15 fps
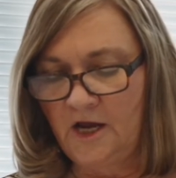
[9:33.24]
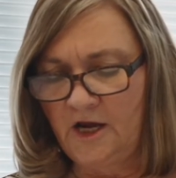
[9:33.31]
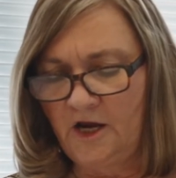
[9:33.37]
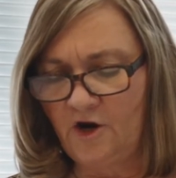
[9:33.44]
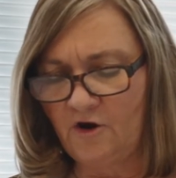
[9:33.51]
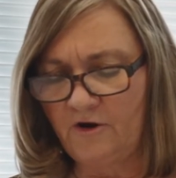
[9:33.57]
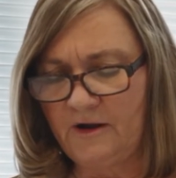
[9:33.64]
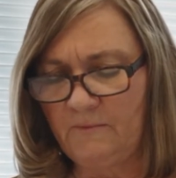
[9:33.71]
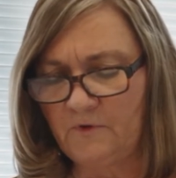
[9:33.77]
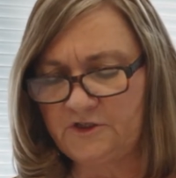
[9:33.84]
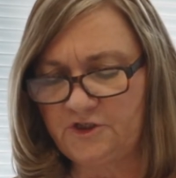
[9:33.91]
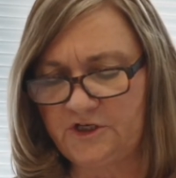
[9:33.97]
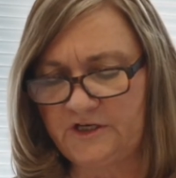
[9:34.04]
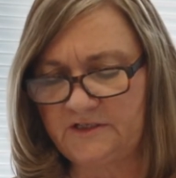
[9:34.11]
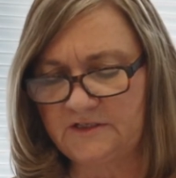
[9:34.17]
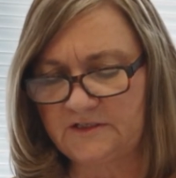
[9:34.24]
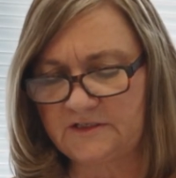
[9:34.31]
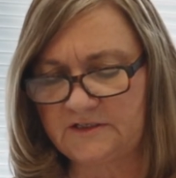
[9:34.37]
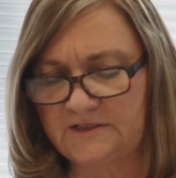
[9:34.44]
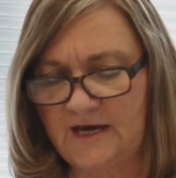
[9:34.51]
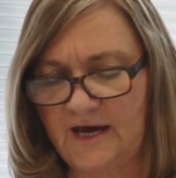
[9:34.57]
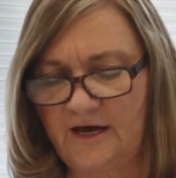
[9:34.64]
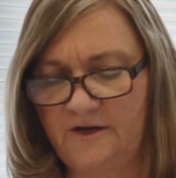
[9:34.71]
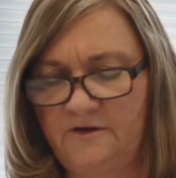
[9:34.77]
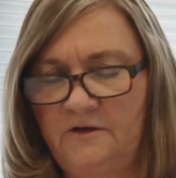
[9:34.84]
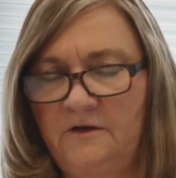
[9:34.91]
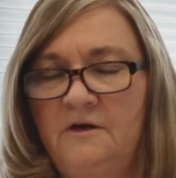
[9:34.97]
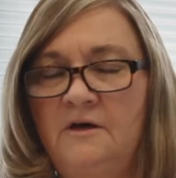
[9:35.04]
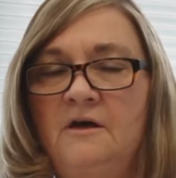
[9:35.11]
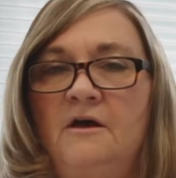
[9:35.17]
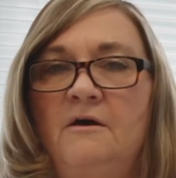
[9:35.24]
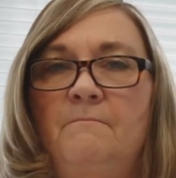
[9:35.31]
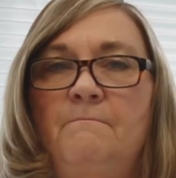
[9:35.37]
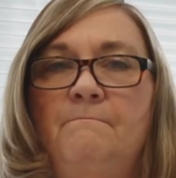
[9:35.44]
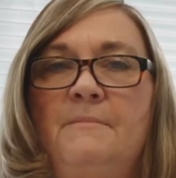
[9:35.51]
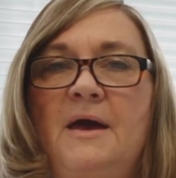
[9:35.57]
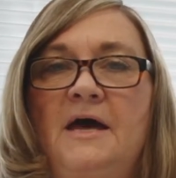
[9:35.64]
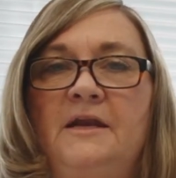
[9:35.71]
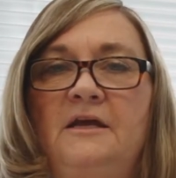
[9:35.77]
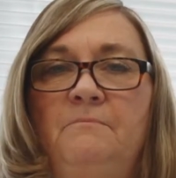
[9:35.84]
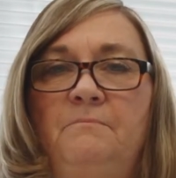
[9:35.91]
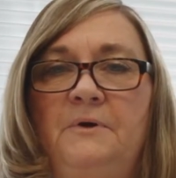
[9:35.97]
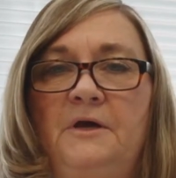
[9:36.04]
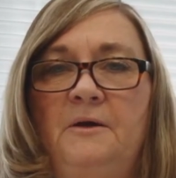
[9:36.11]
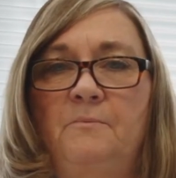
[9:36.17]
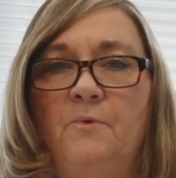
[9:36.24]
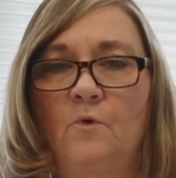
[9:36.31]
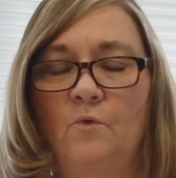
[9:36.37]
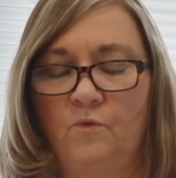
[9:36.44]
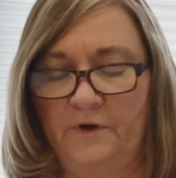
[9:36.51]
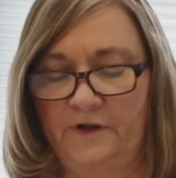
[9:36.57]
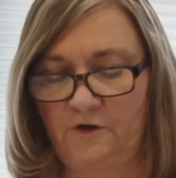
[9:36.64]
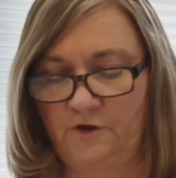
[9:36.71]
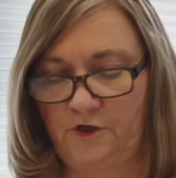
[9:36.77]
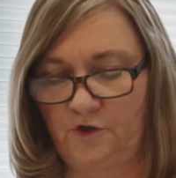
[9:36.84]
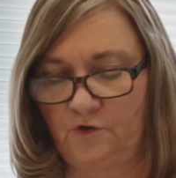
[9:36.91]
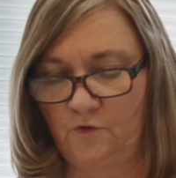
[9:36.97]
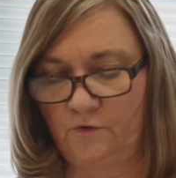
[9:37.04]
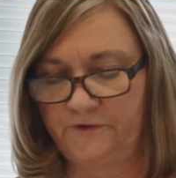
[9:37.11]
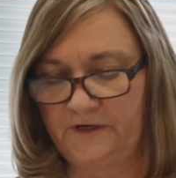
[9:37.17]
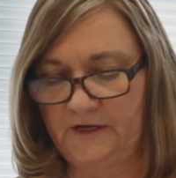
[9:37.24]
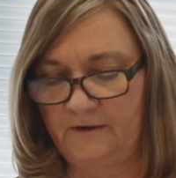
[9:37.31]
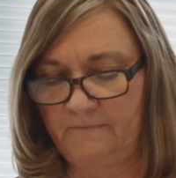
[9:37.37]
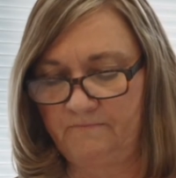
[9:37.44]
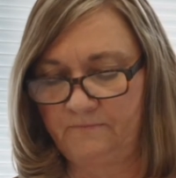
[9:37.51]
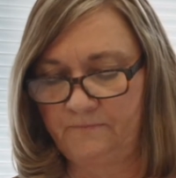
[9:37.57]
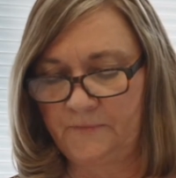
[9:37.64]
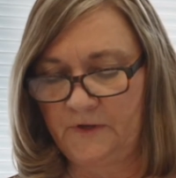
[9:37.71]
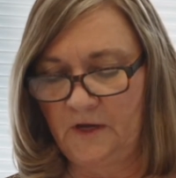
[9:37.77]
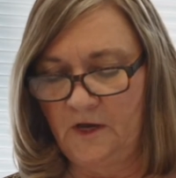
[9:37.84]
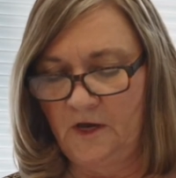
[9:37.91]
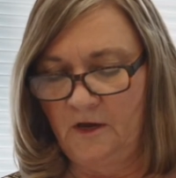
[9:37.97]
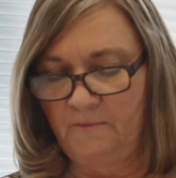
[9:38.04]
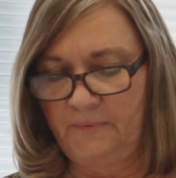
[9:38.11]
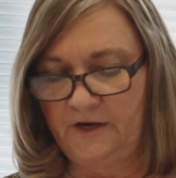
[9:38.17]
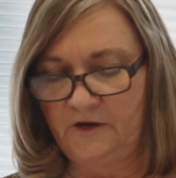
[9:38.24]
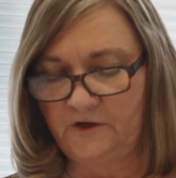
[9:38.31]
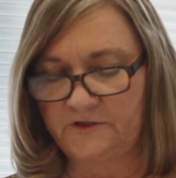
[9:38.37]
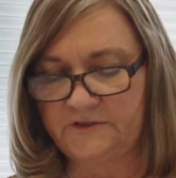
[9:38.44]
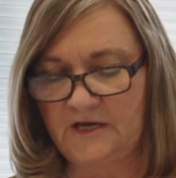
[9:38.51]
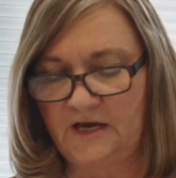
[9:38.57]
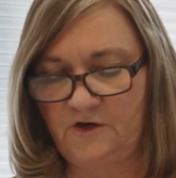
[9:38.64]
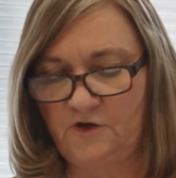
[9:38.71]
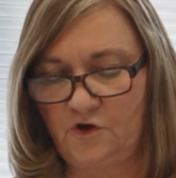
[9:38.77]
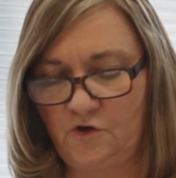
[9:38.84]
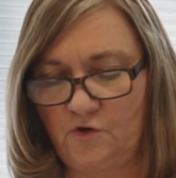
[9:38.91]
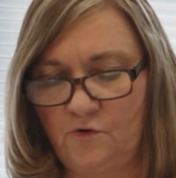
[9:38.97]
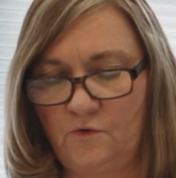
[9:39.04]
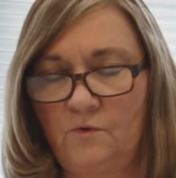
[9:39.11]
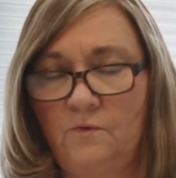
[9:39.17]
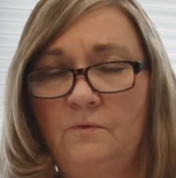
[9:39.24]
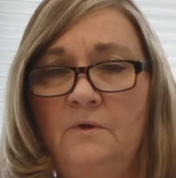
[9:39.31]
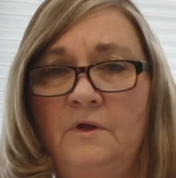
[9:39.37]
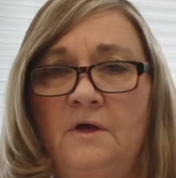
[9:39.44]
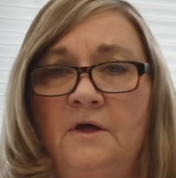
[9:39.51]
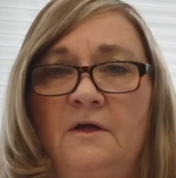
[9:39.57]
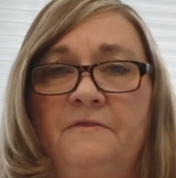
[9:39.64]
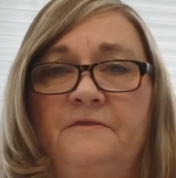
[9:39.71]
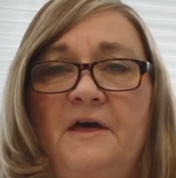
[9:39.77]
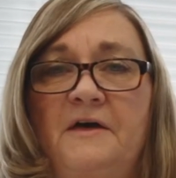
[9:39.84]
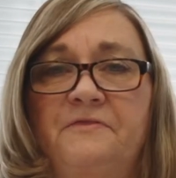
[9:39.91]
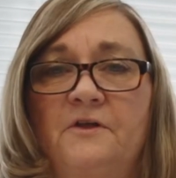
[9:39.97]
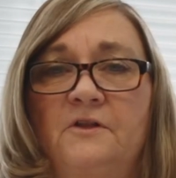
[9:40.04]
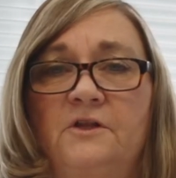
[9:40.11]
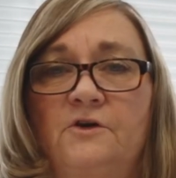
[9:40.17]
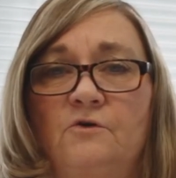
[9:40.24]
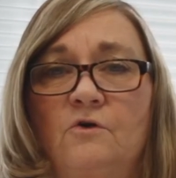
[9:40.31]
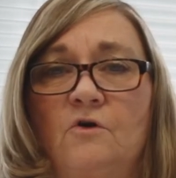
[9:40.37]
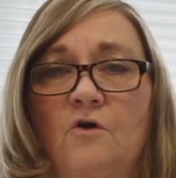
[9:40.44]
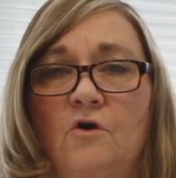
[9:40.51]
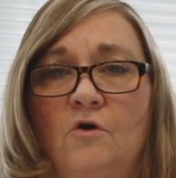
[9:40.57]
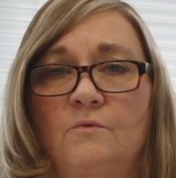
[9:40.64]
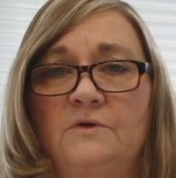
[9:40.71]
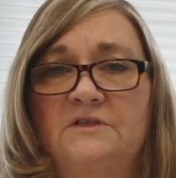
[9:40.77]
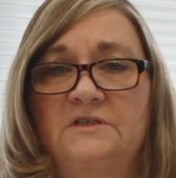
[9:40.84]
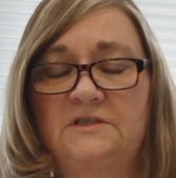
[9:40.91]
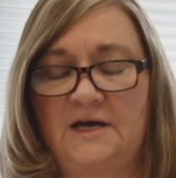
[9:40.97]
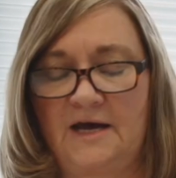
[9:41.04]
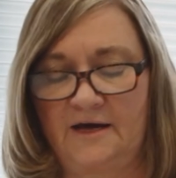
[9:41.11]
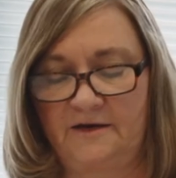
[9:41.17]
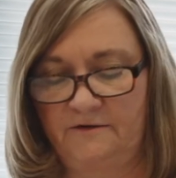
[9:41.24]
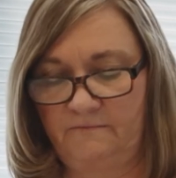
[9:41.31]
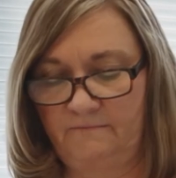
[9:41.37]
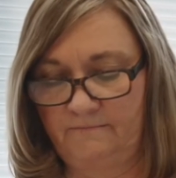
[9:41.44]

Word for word: Hearing what Jesus said, many people ridiculed him because they knew that the little girl was dead.